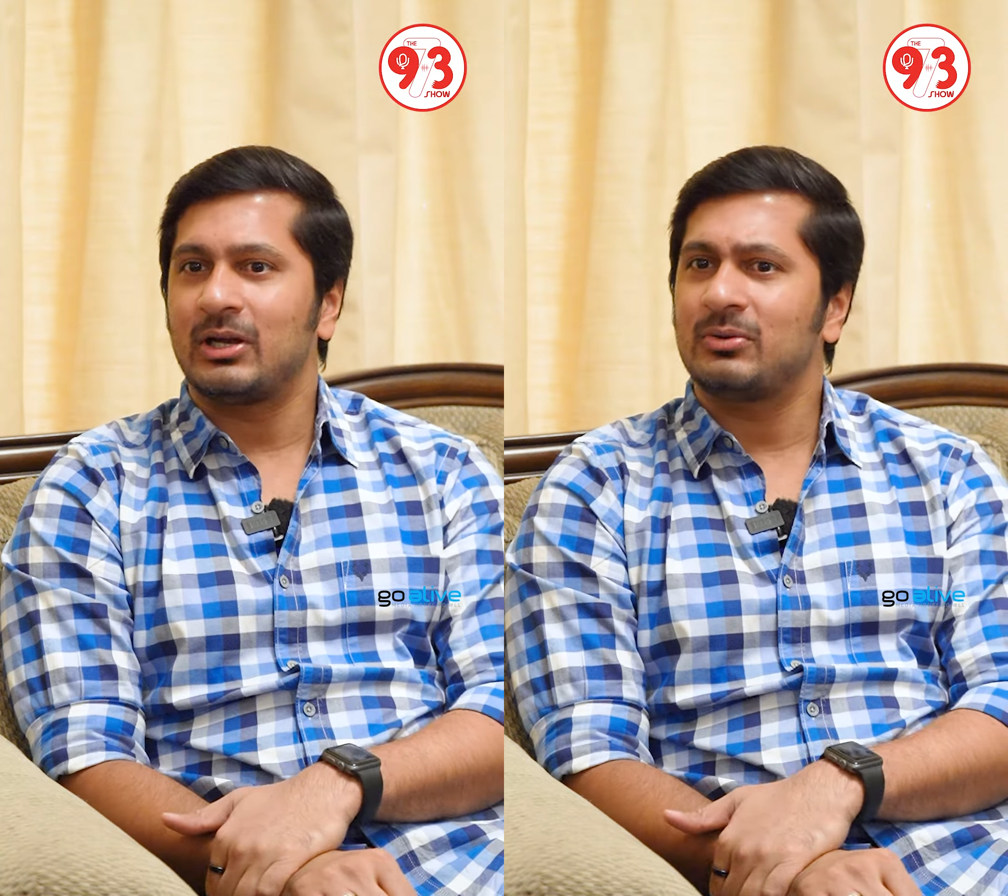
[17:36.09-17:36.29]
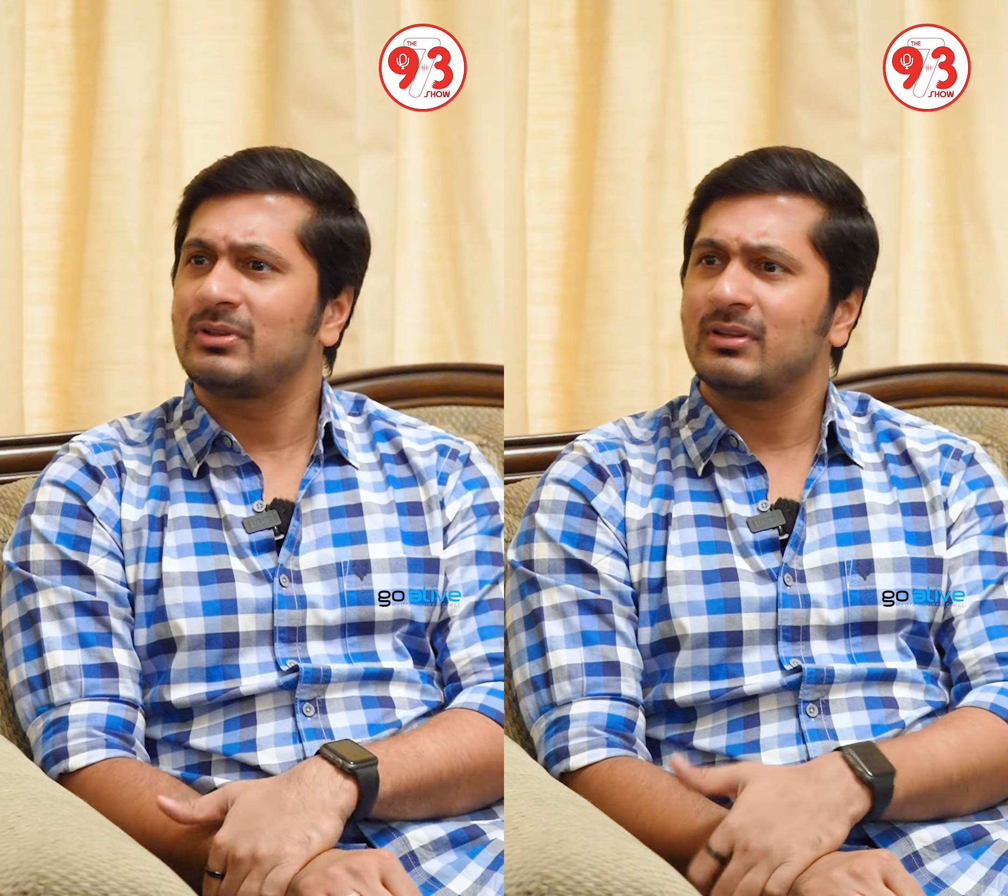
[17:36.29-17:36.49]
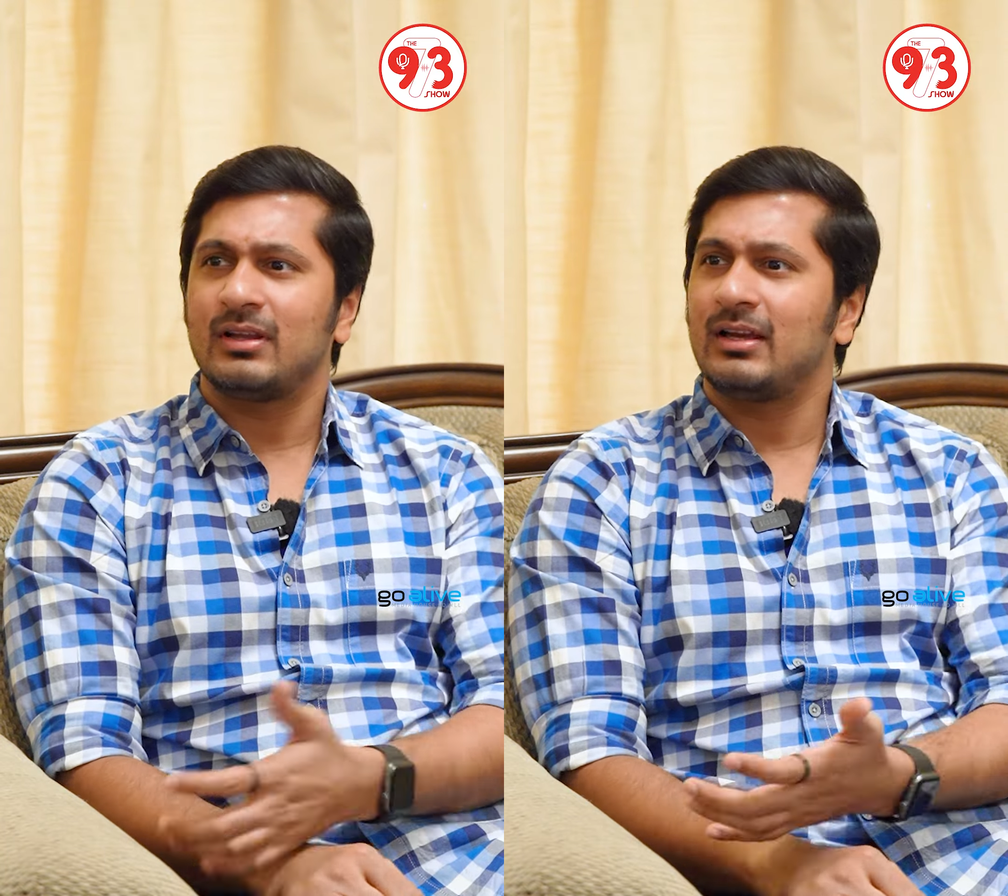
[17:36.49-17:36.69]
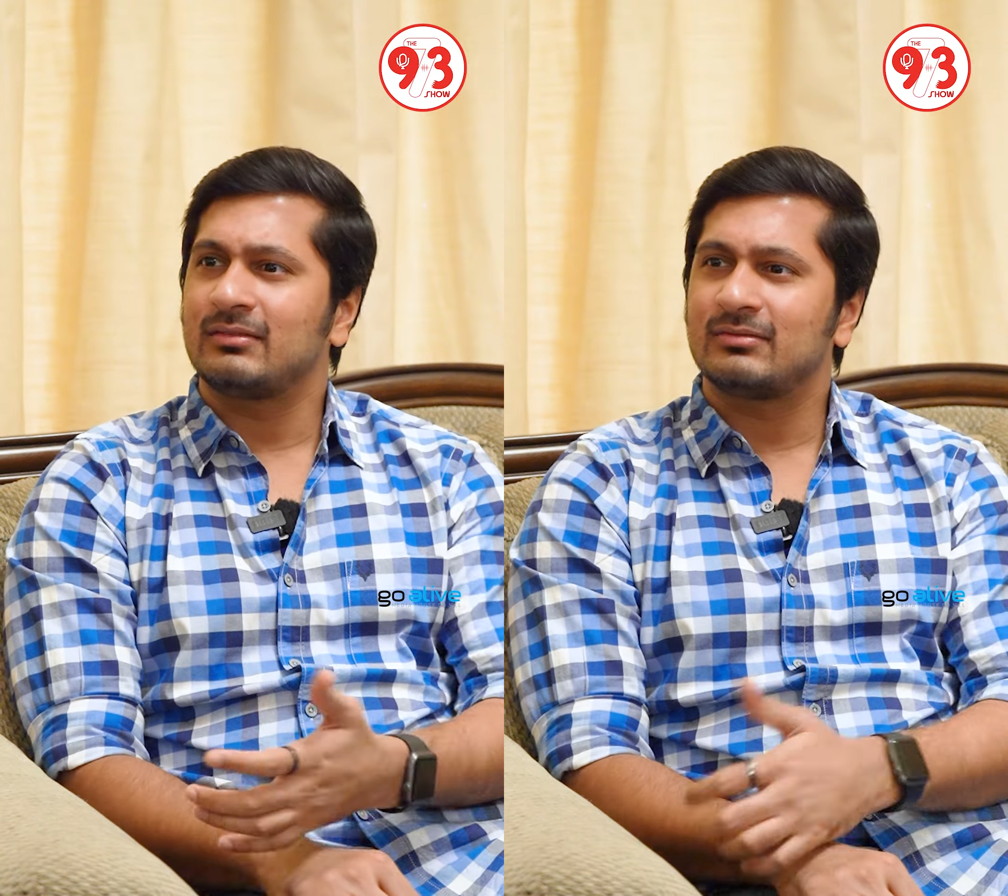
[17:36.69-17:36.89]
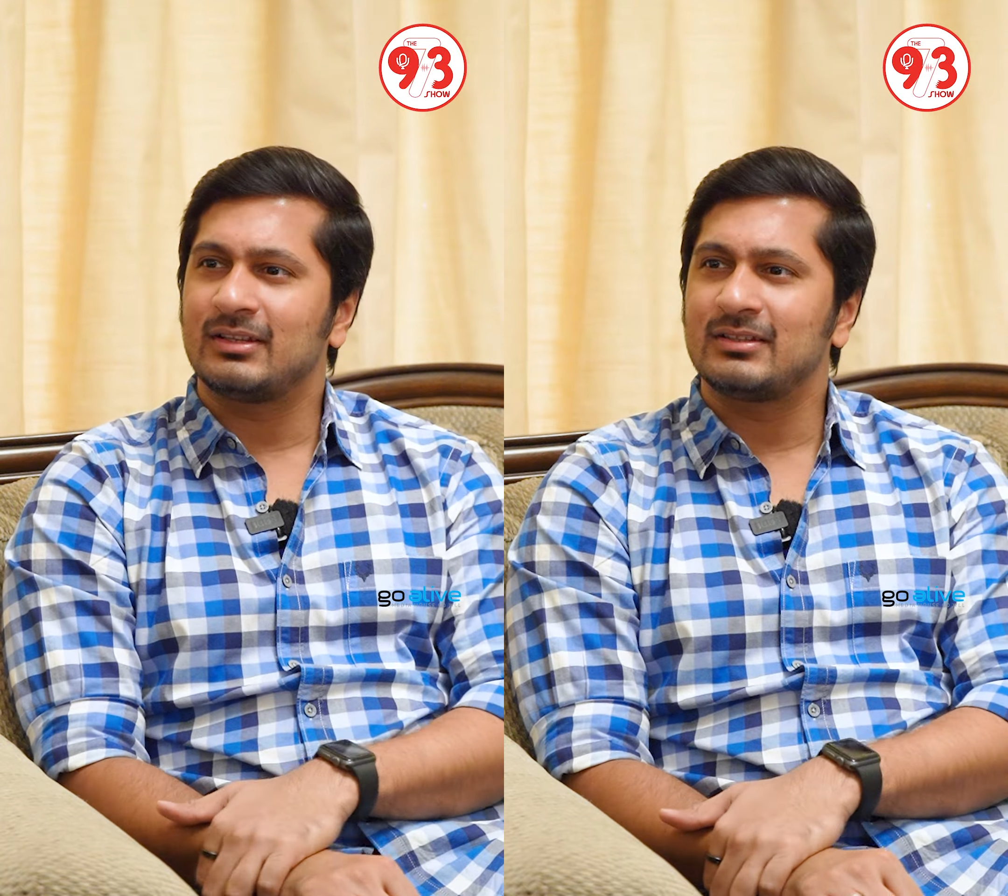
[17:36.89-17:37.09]
I
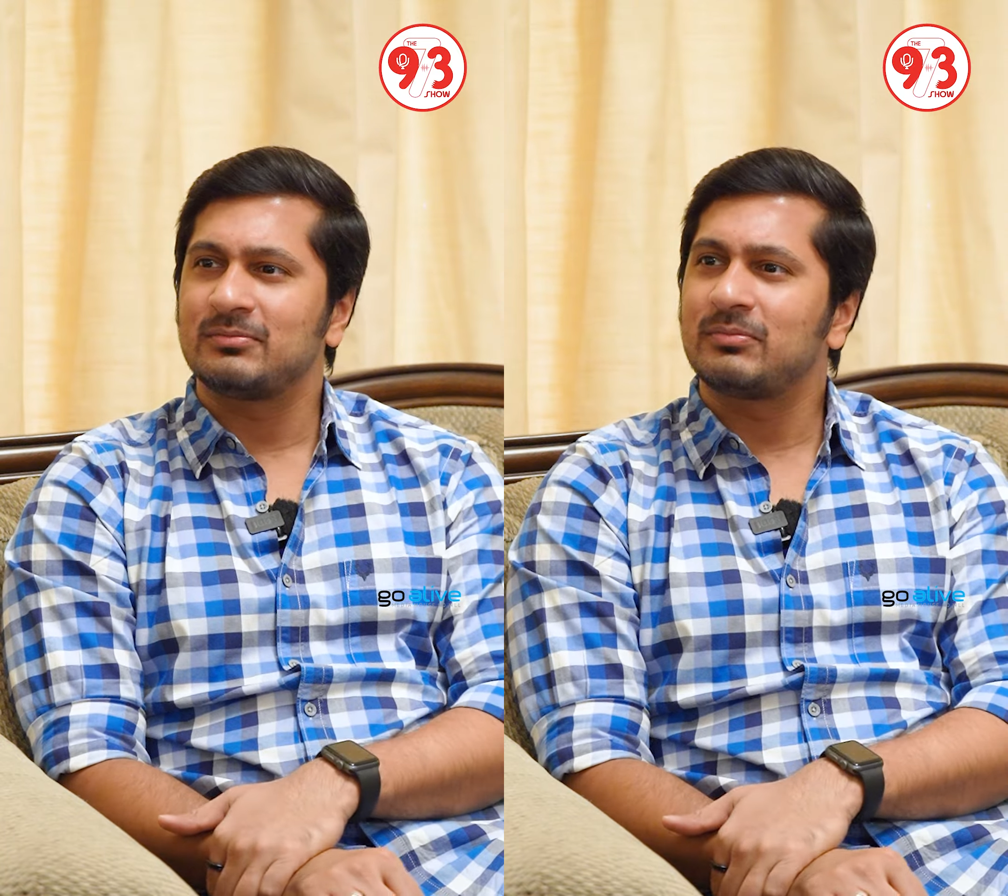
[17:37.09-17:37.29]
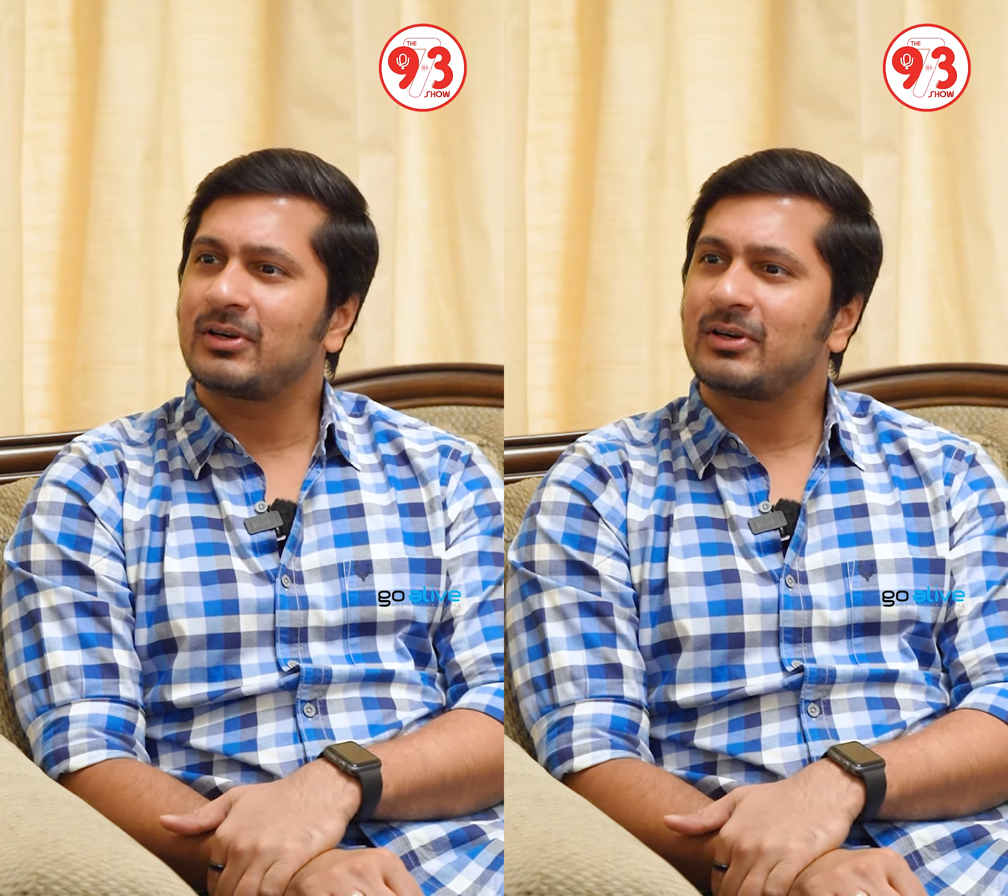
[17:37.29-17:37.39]
don't know.